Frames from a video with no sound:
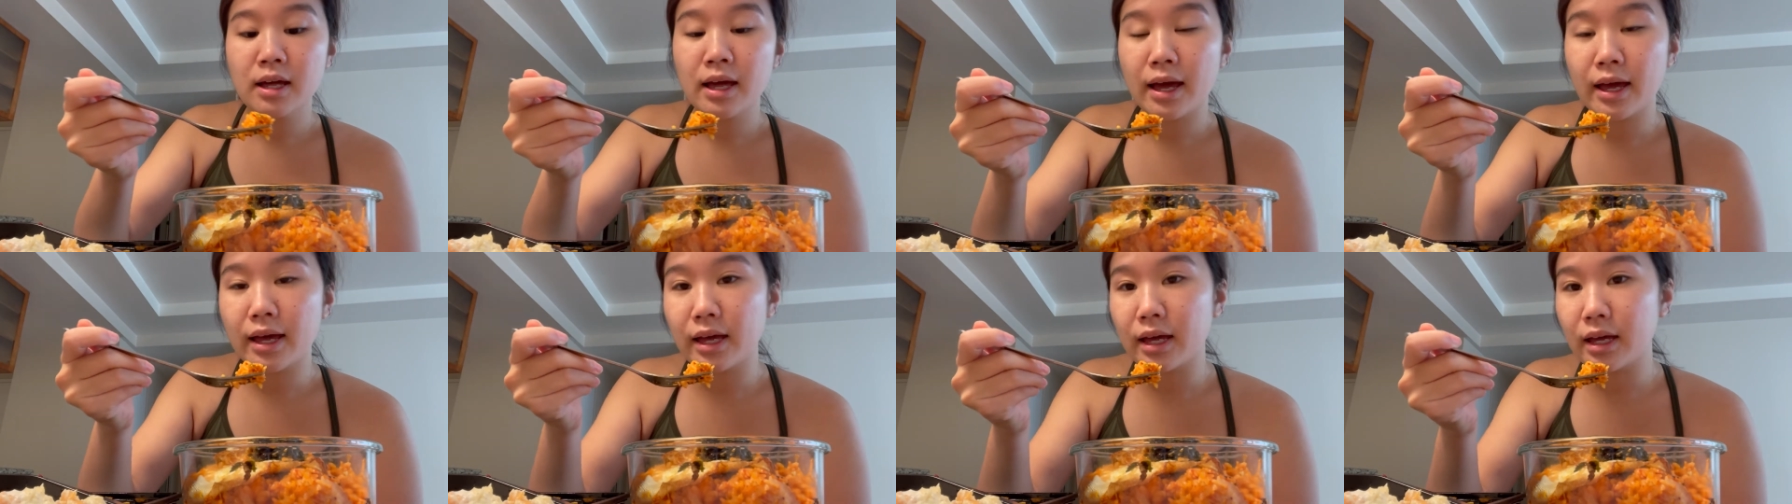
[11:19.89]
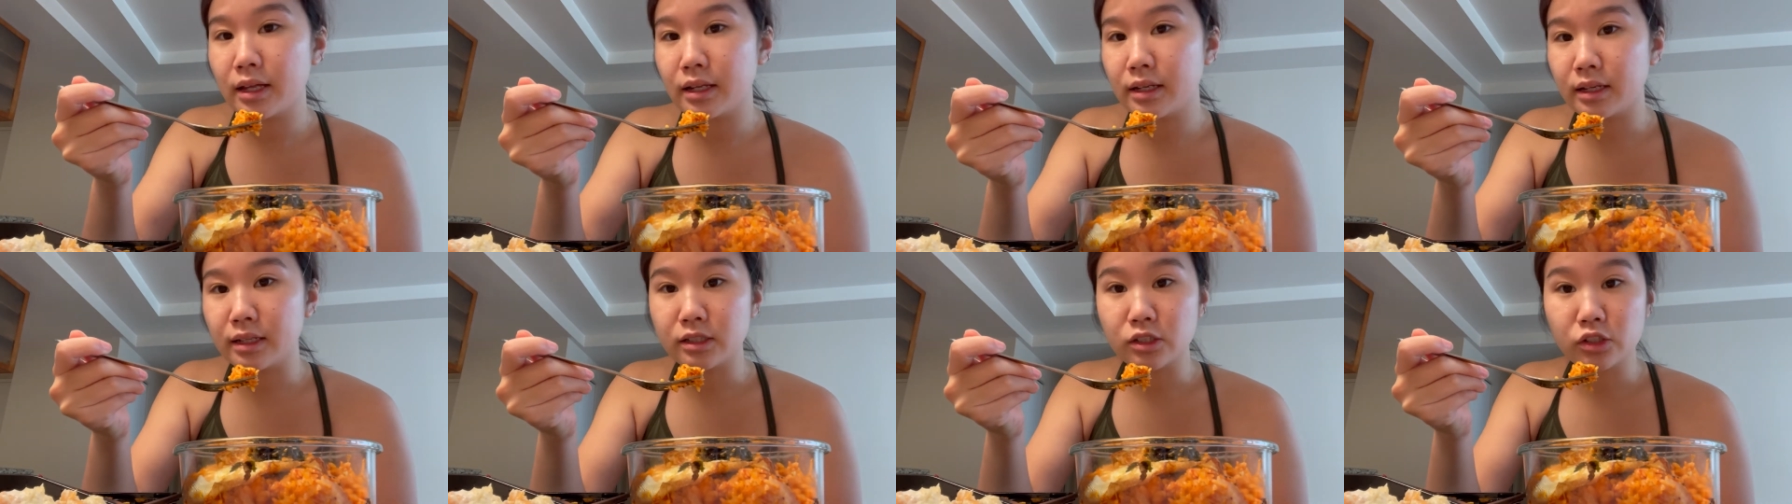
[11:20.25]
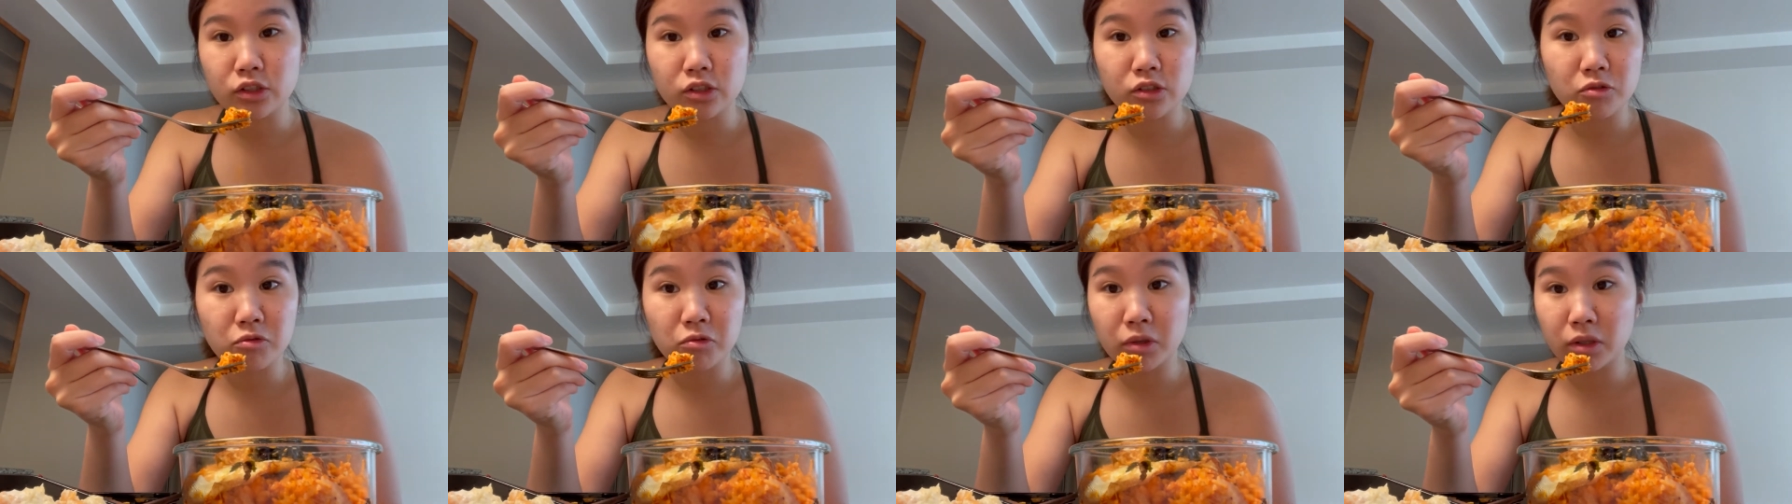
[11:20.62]
and it's
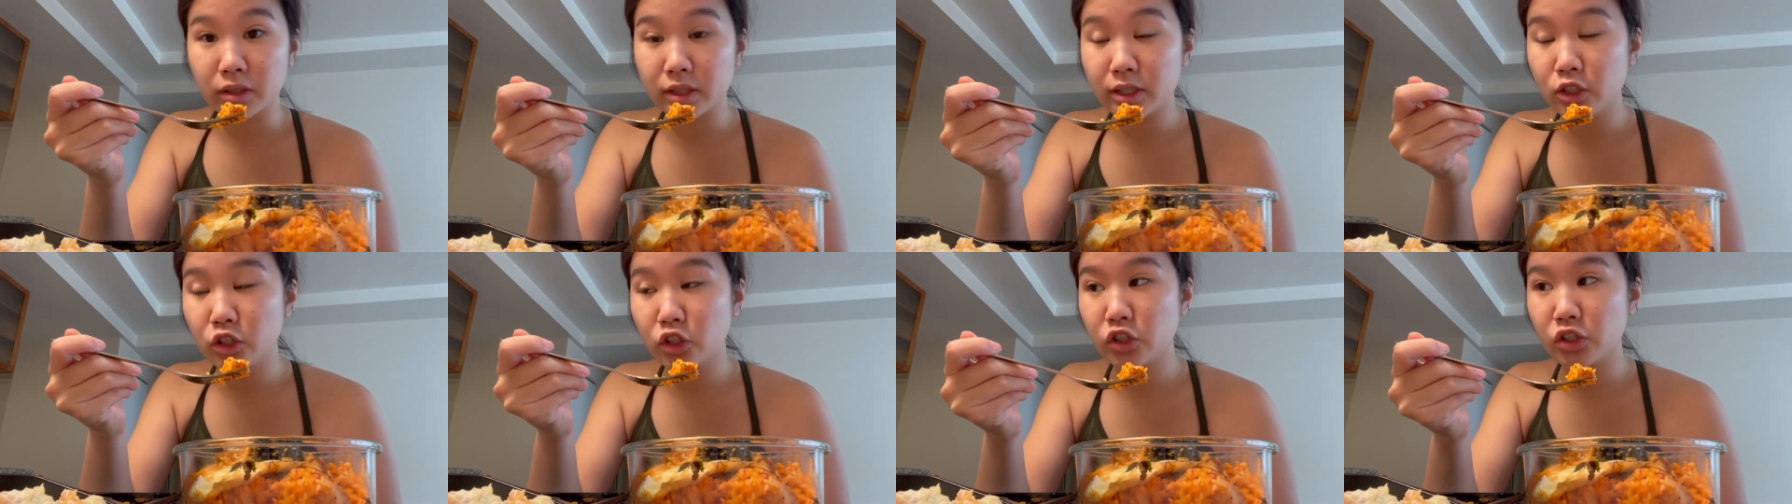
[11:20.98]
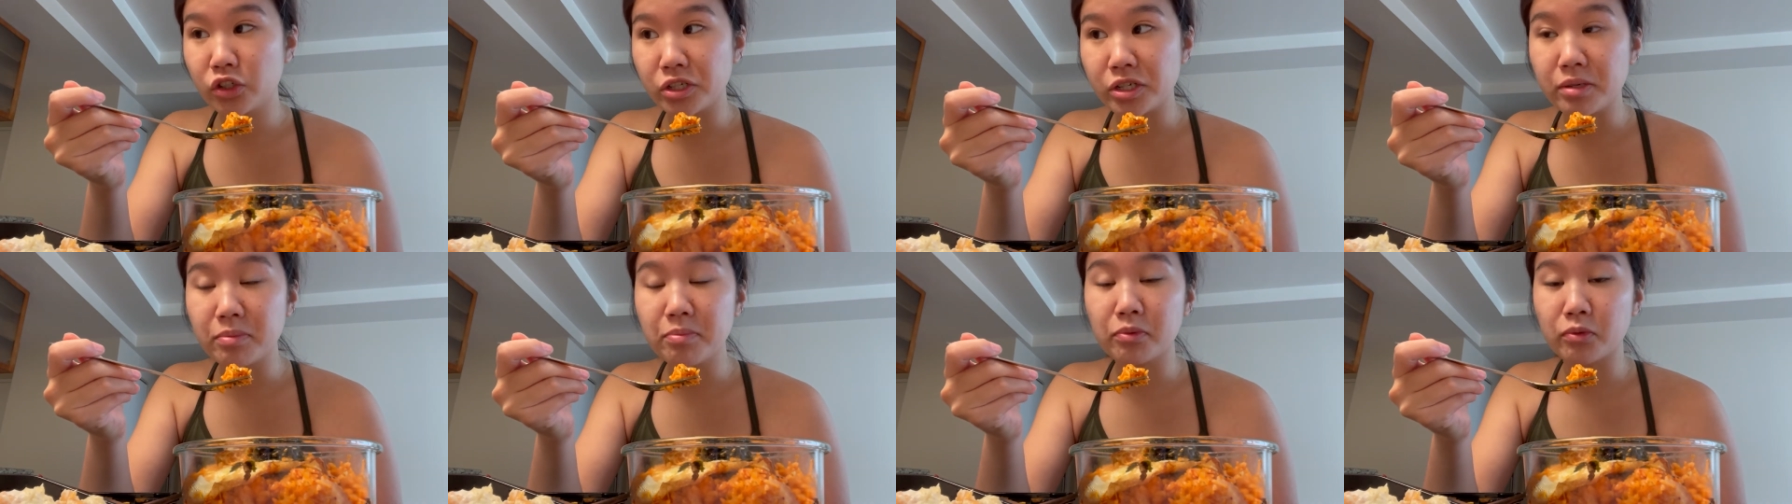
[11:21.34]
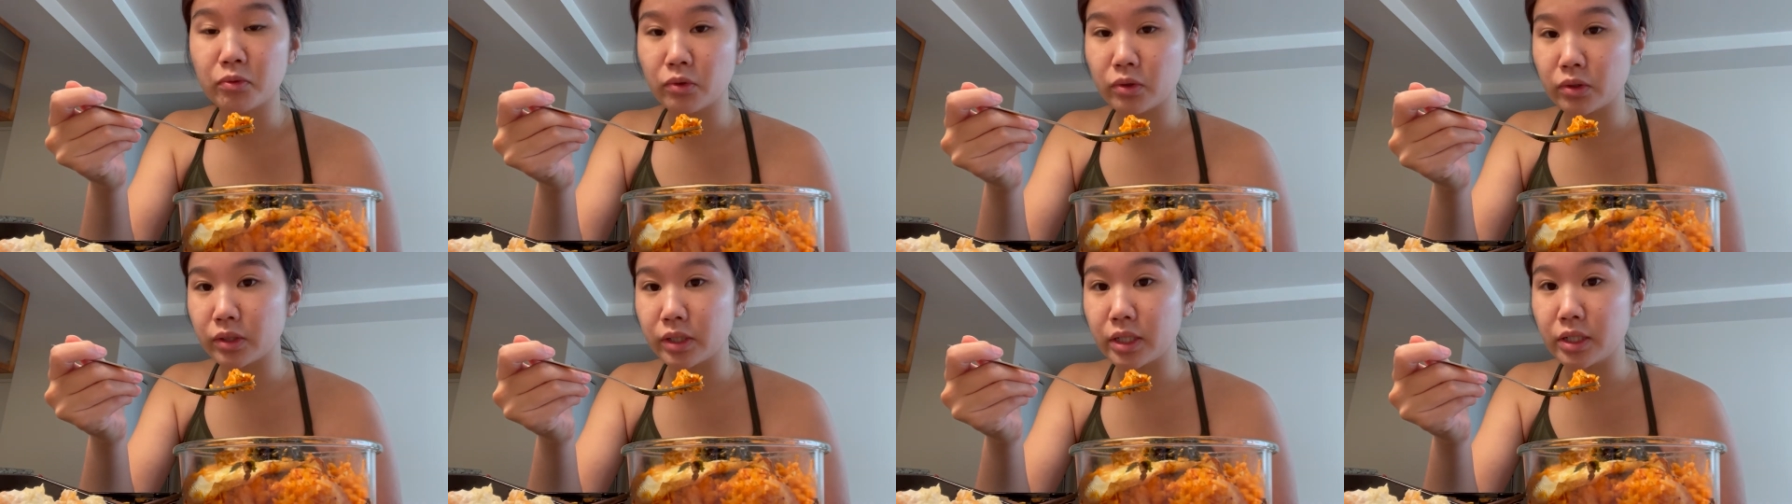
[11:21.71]
just really cheap,
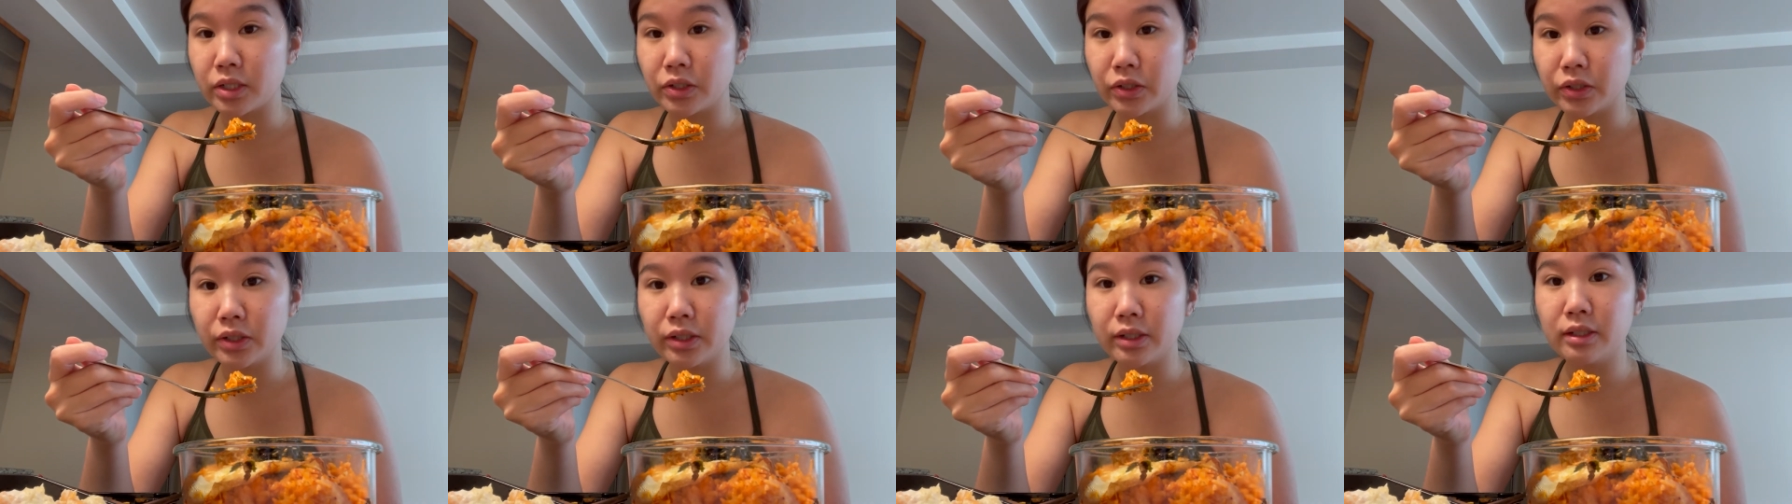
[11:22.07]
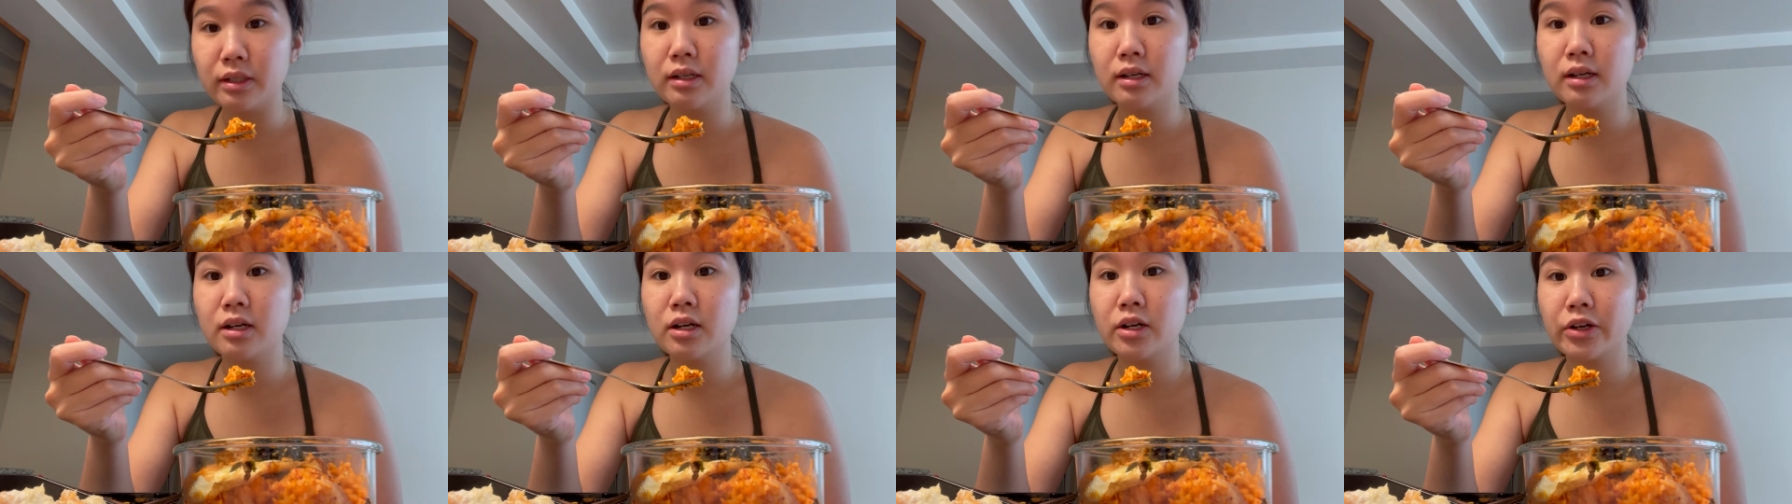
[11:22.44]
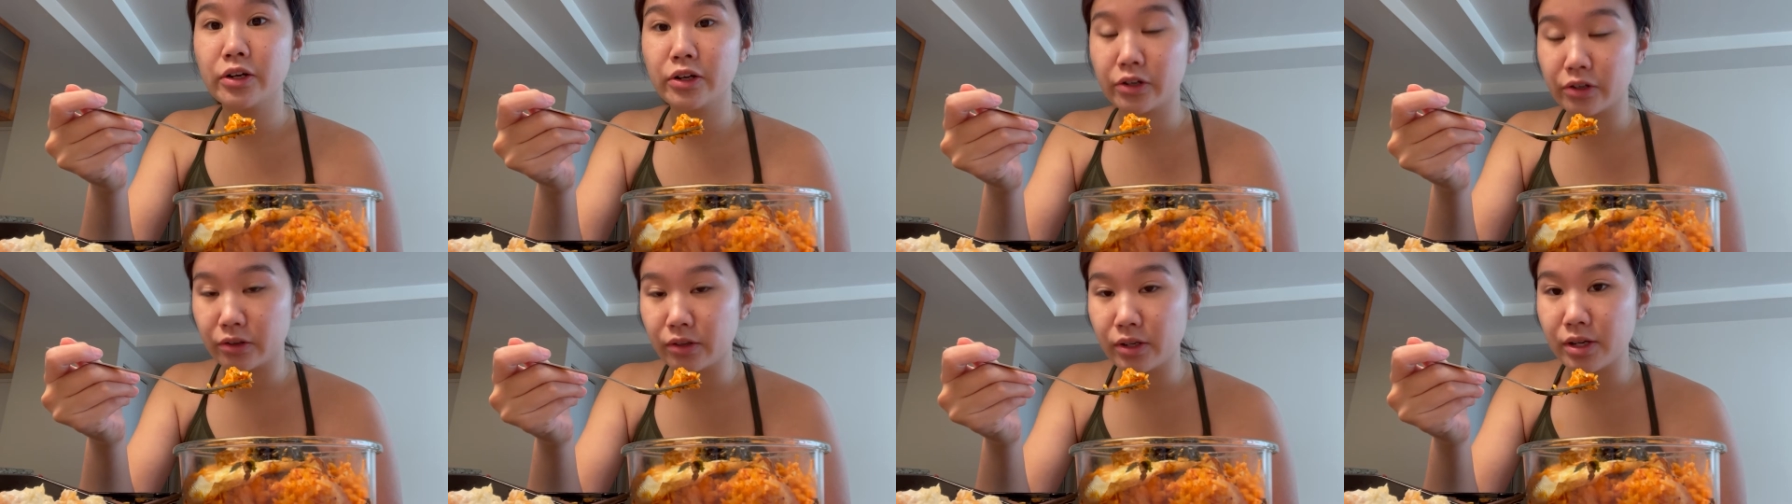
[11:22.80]
really good
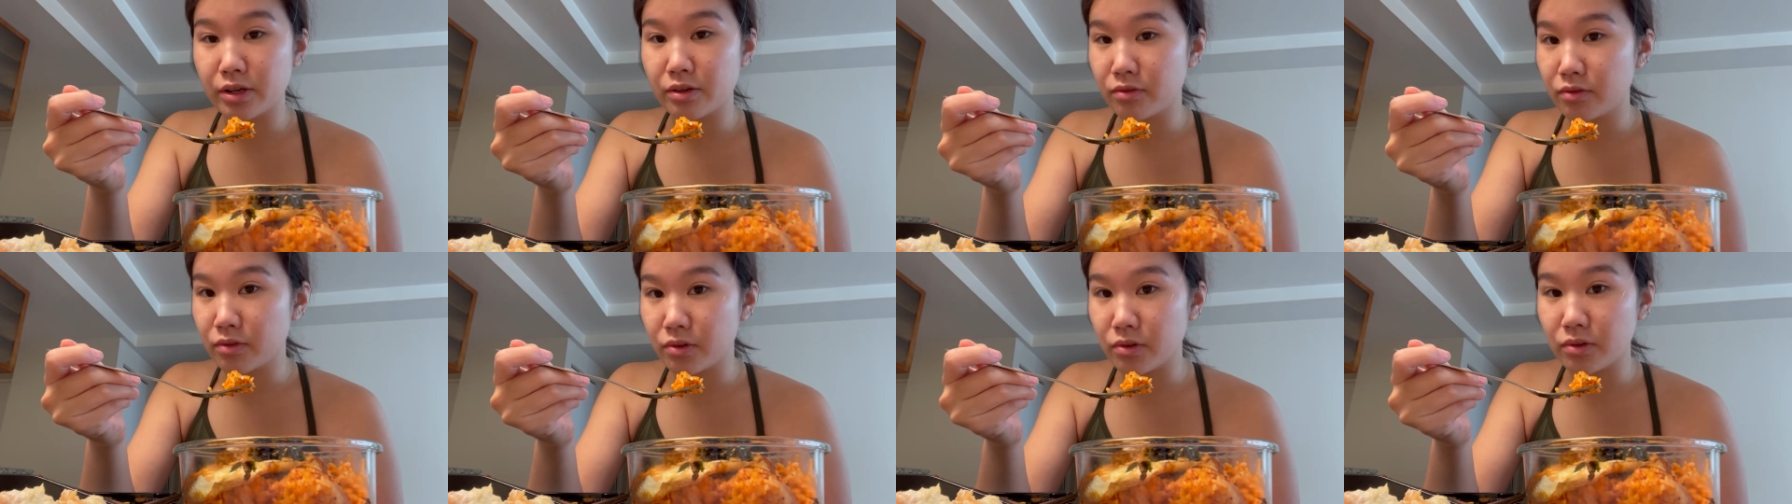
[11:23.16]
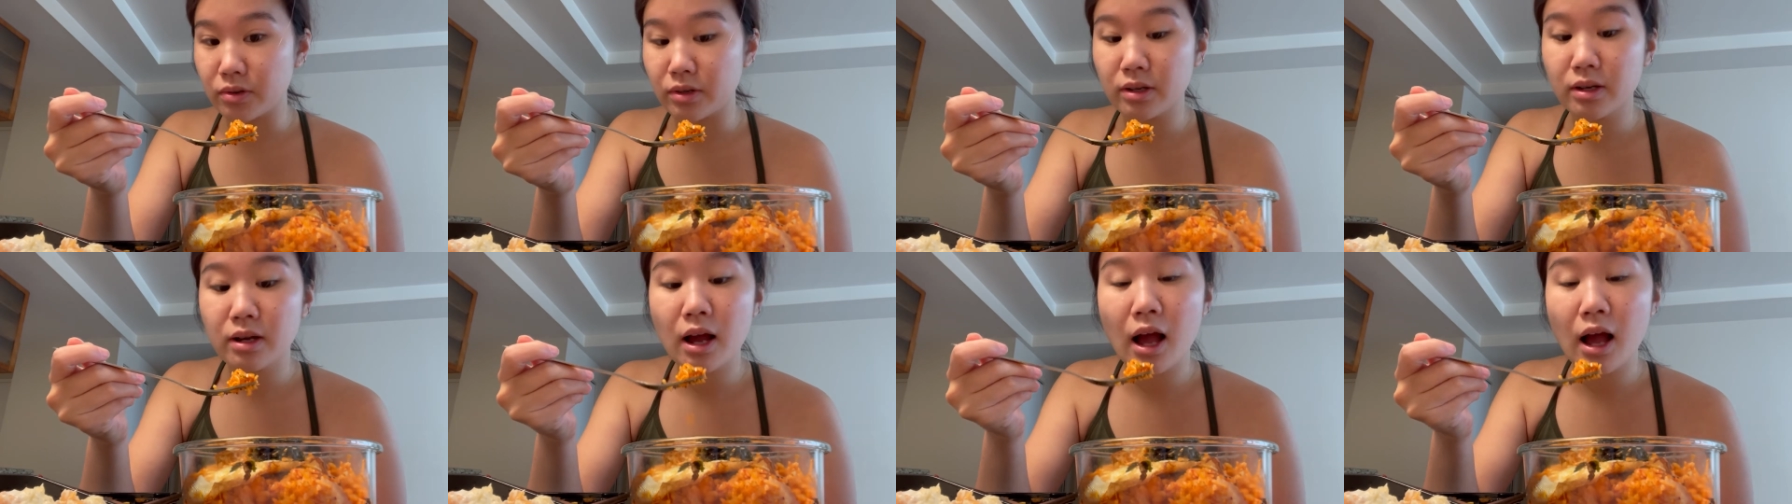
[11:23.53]
Korean food.